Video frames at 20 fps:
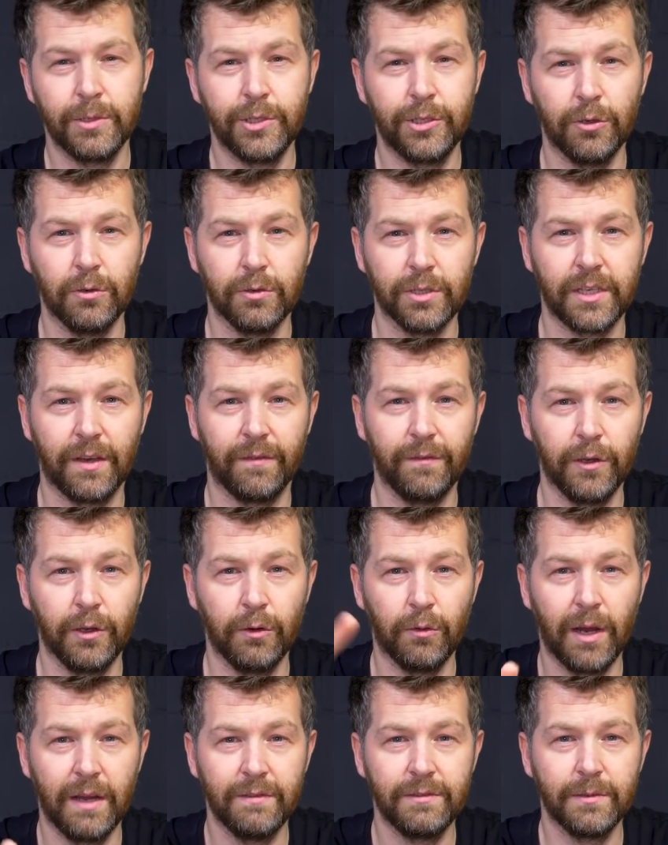sure some of
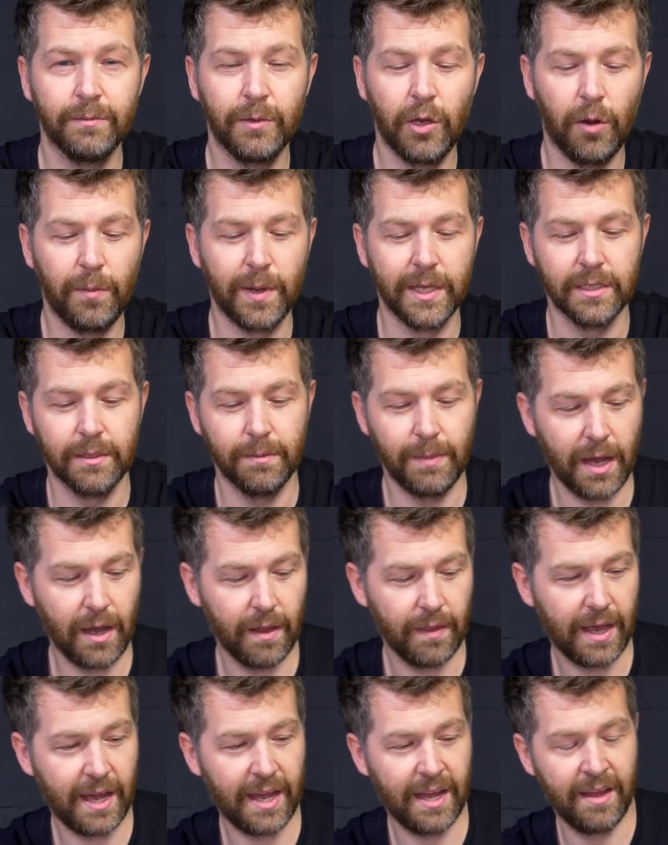you will have some comments
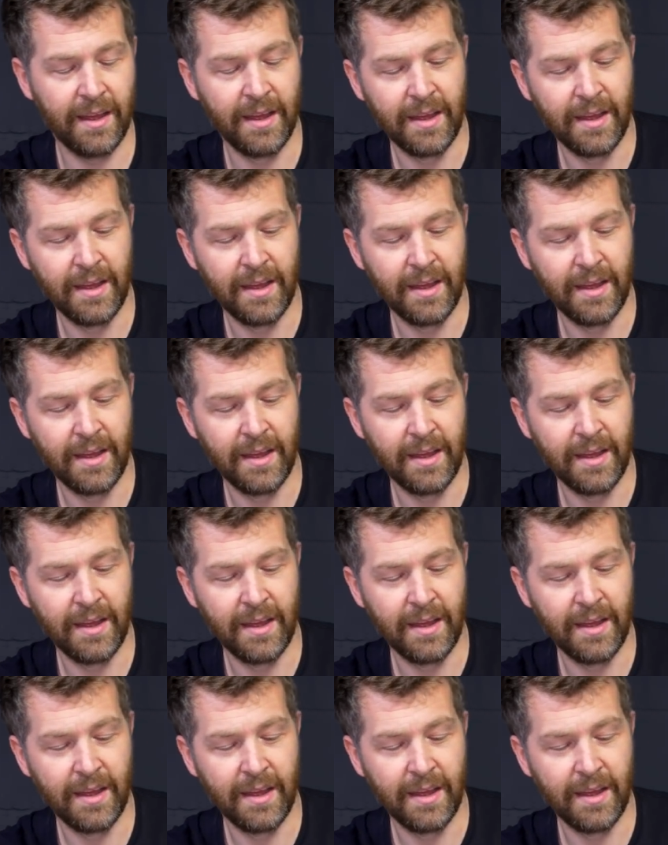about that.